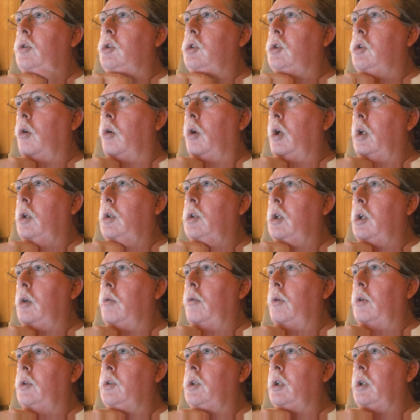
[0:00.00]
Storage. It
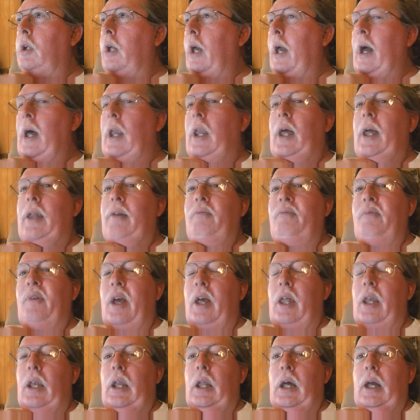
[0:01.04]
was an Allied
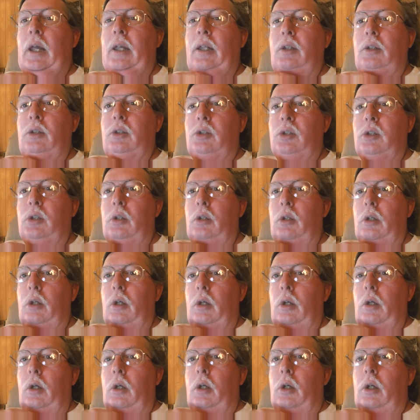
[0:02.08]
Van Lines
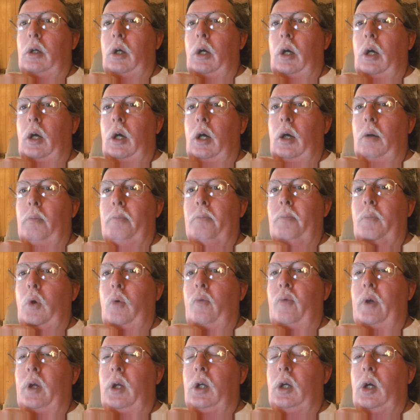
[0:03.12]

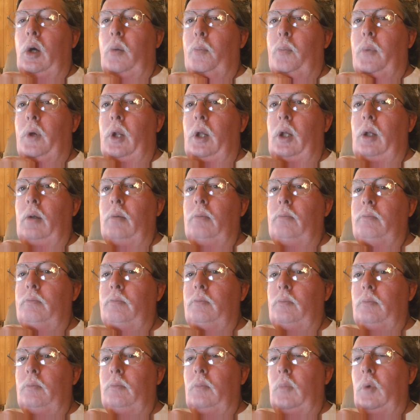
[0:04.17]
moving company,
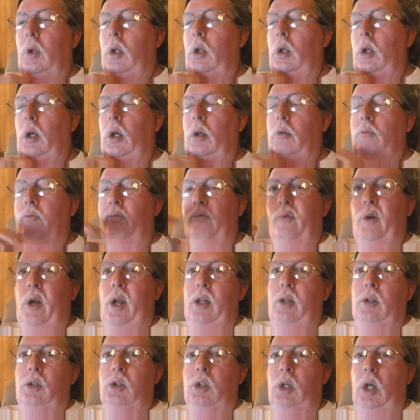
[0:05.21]

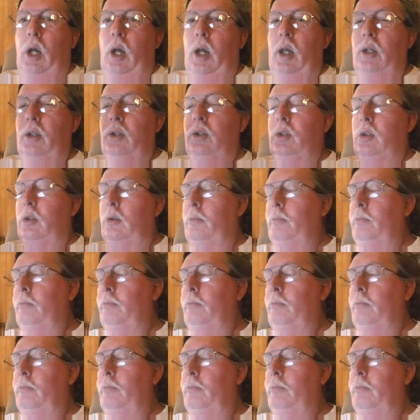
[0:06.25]
franchise.